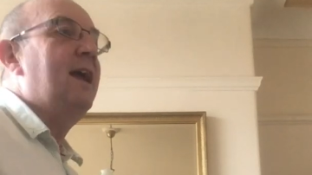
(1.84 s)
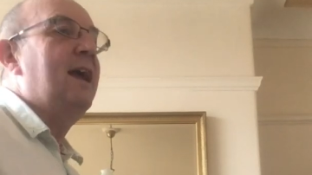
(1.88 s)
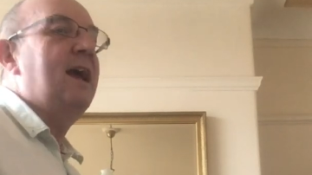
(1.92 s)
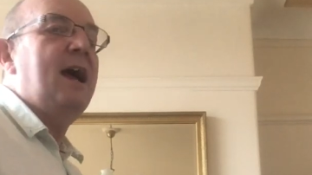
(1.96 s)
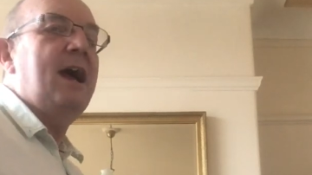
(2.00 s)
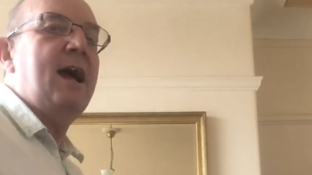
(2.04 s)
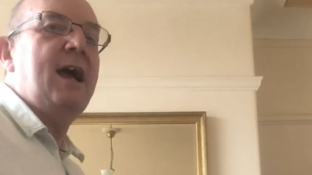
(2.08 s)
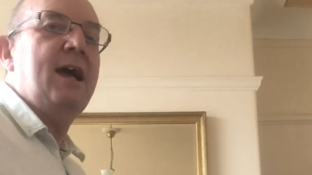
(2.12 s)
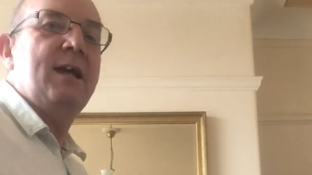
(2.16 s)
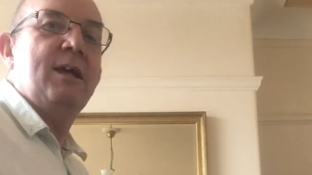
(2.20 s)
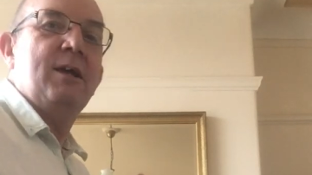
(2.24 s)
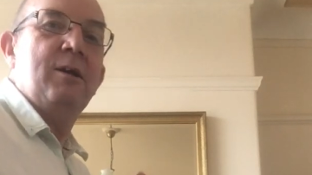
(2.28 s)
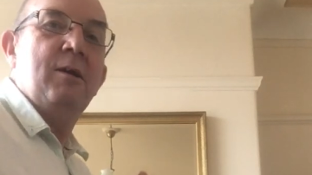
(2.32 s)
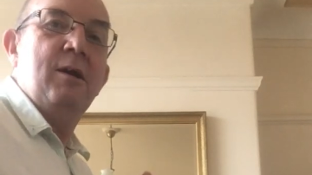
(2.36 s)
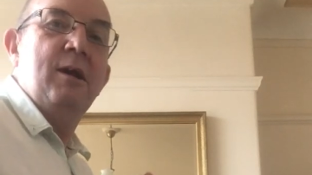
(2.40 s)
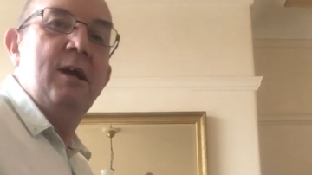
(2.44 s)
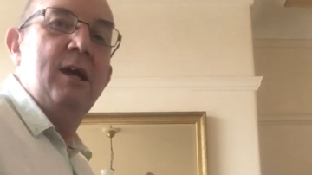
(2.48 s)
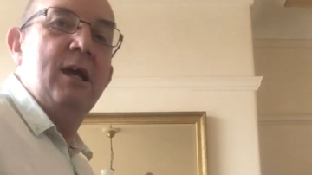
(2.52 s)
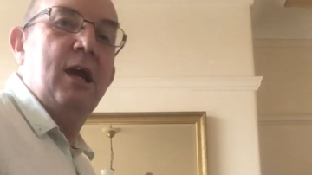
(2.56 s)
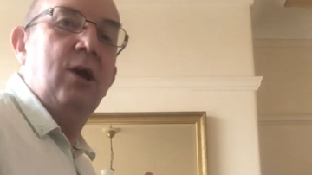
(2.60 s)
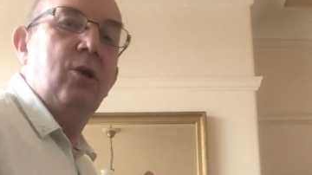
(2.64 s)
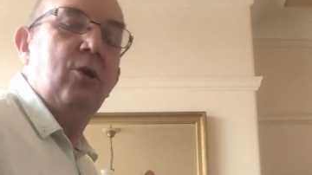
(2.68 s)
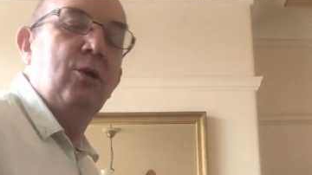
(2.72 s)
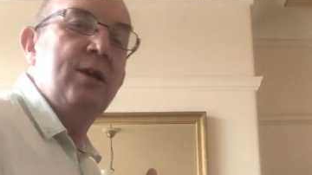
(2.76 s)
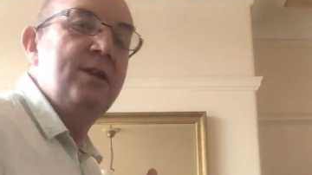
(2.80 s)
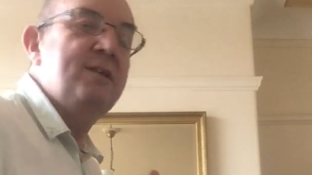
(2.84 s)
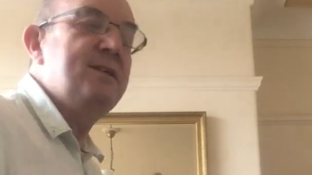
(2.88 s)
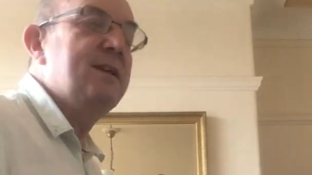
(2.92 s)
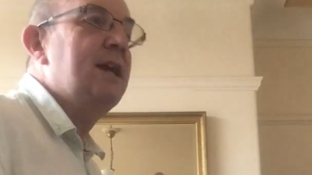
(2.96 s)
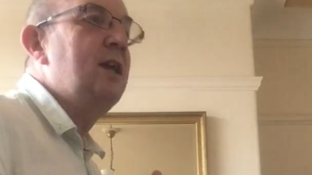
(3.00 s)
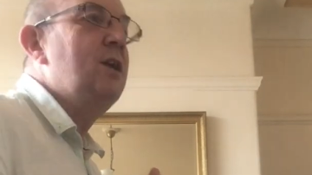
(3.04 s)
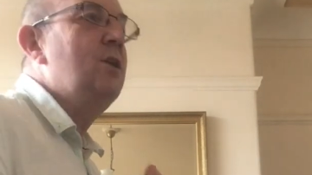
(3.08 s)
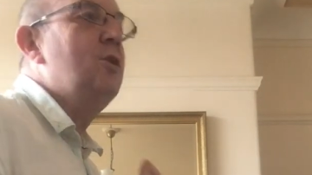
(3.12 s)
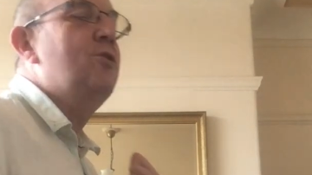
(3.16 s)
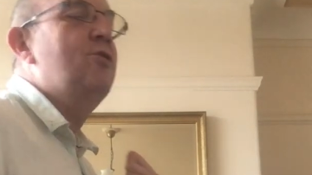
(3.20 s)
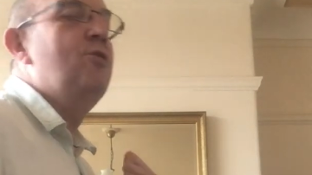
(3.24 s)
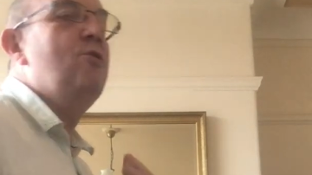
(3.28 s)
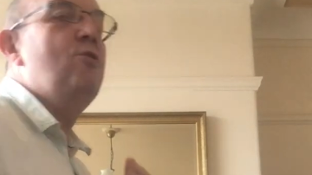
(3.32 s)
Hi, I'm going to
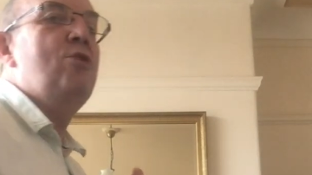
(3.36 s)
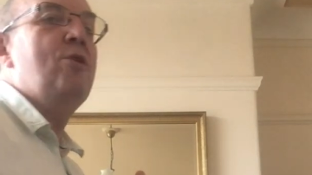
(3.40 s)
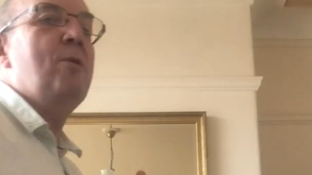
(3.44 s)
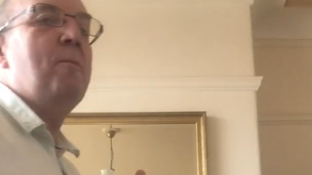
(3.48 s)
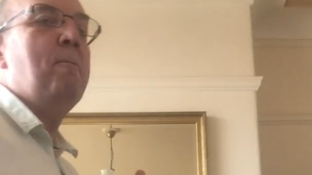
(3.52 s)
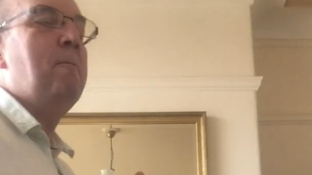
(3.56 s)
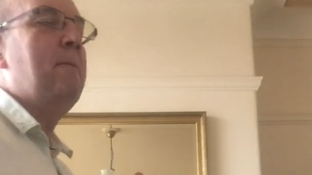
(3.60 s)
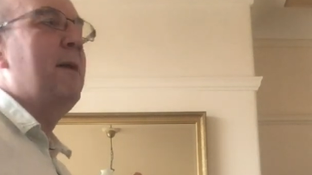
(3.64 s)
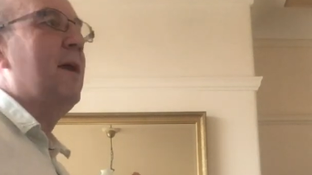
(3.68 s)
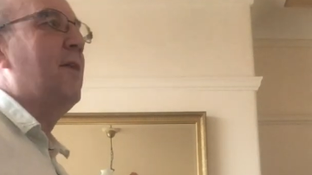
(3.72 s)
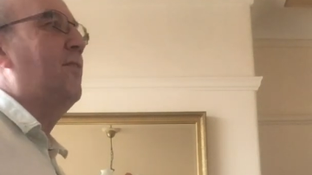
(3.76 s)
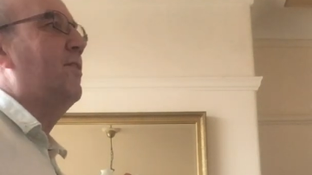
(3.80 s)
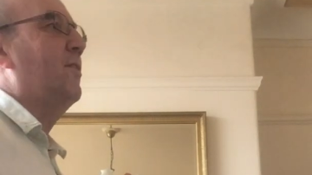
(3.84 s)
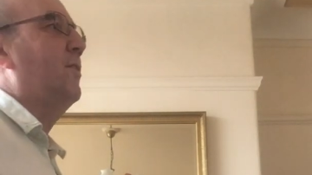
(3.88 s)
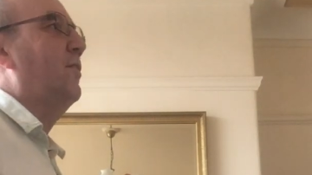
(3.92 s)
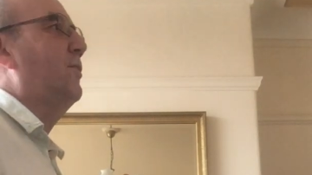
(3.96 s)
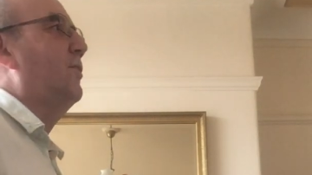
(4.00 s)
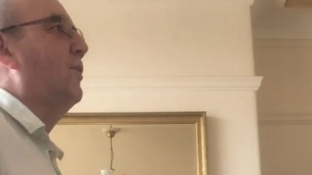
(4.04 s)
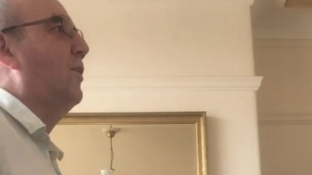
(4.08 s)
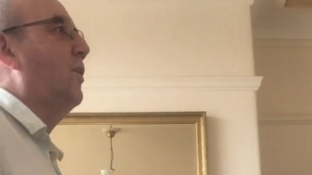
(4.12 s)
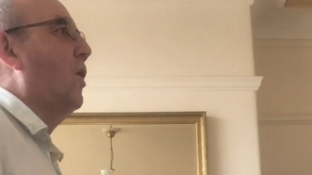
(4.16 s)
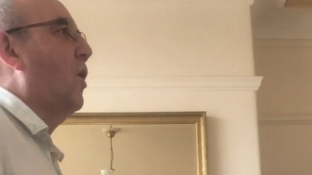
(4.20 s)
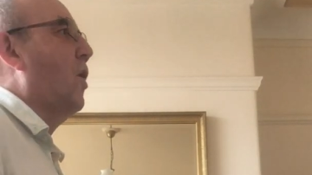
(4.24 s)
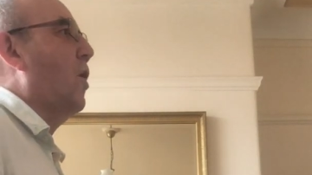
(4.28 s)
take you through the method